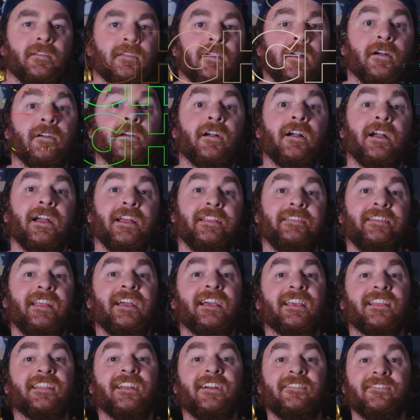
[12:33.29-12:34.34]
All right,
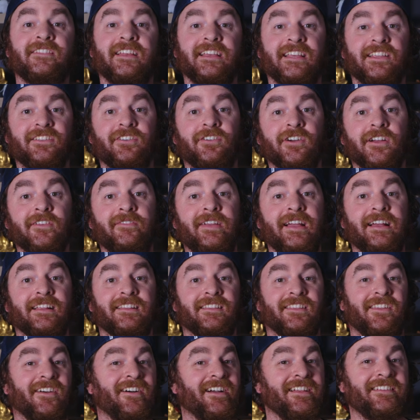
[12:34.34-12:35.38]
next up, let's talk about
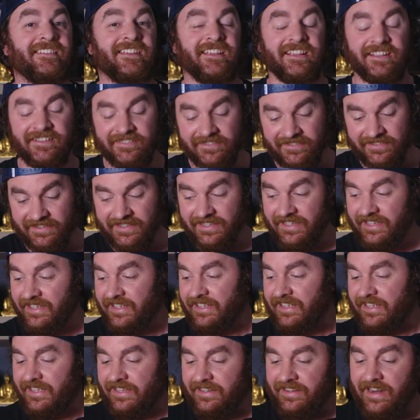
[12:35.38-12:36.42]
lighting.
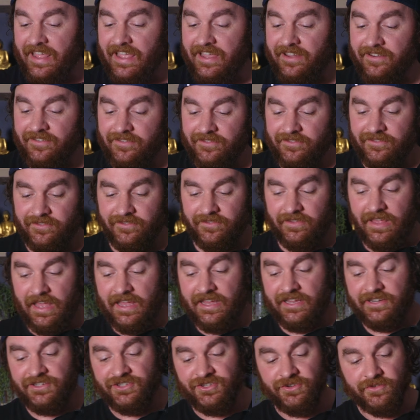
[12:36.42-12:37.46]
Now,
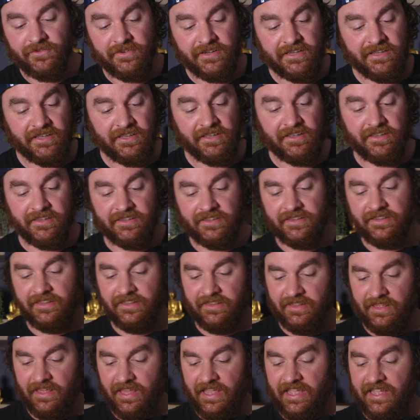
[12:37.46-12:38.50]
during
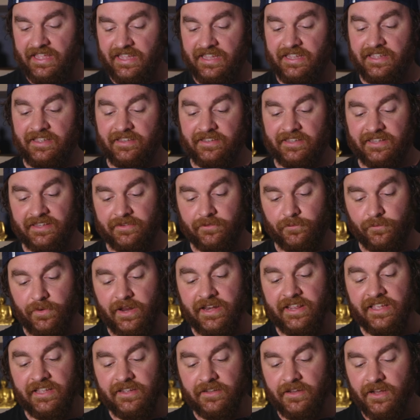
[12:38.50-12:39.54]
a
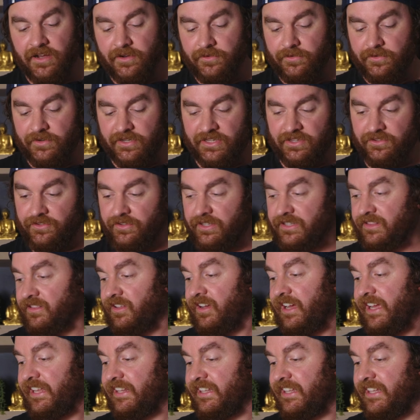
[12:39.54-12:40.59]
wedding, I will use
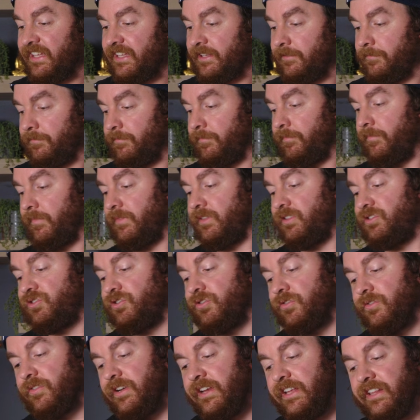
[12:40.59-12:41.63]
lights
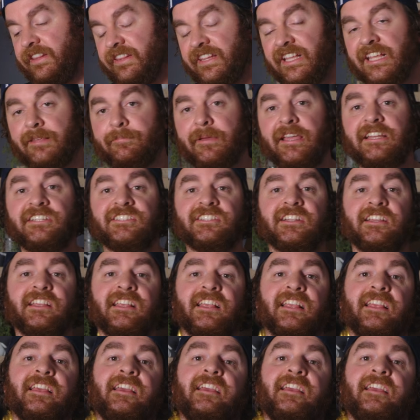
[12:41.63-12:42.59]
during the speeches